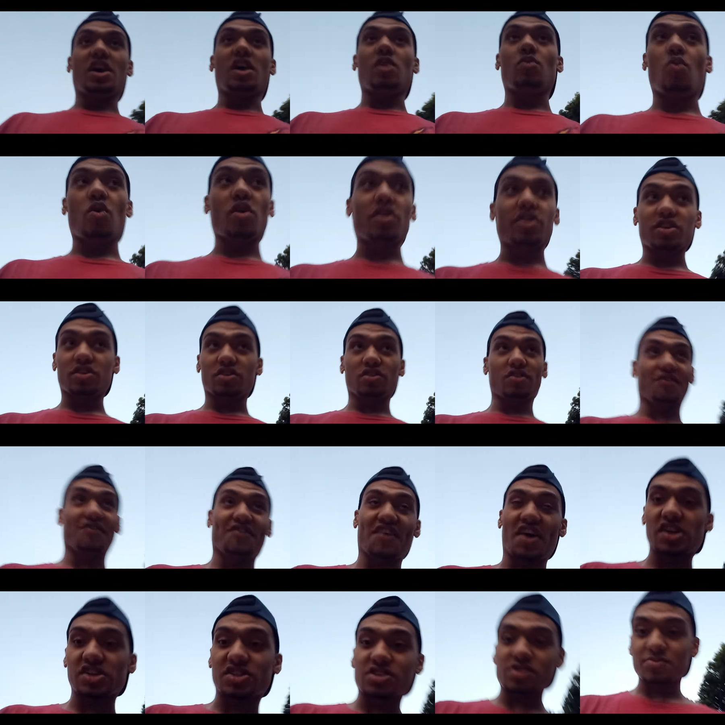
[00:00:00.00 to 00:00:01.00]
I'm walking a little
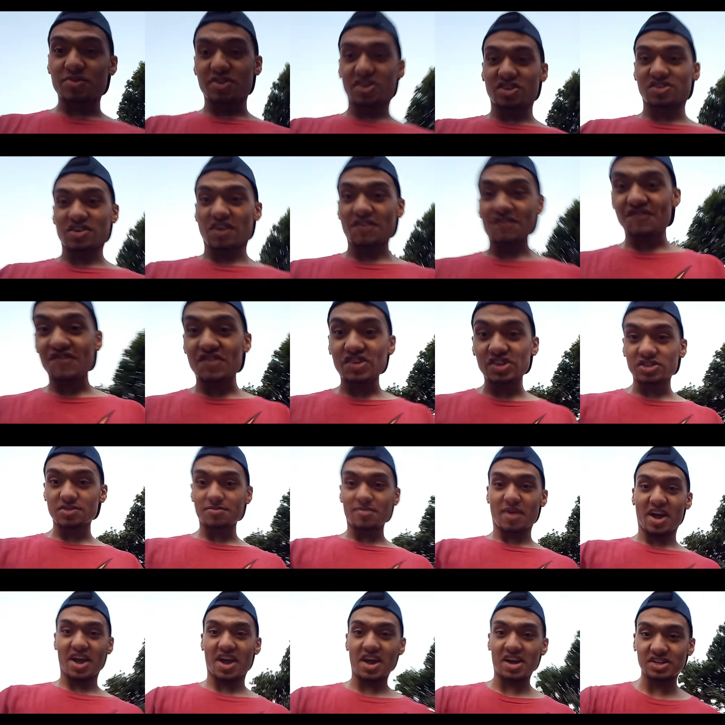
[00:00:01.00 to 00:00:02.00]
faster because I'm freezing
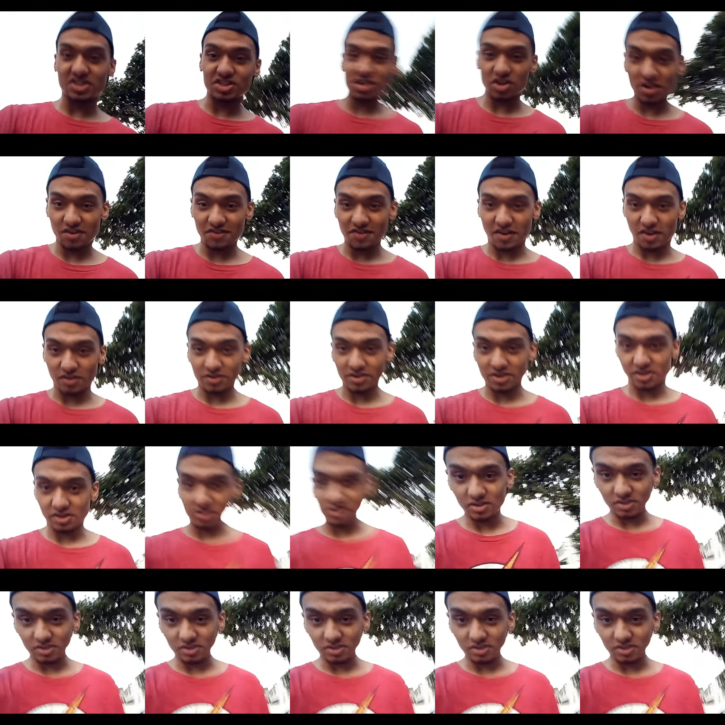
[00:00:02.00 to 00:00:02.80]
my ass off out here.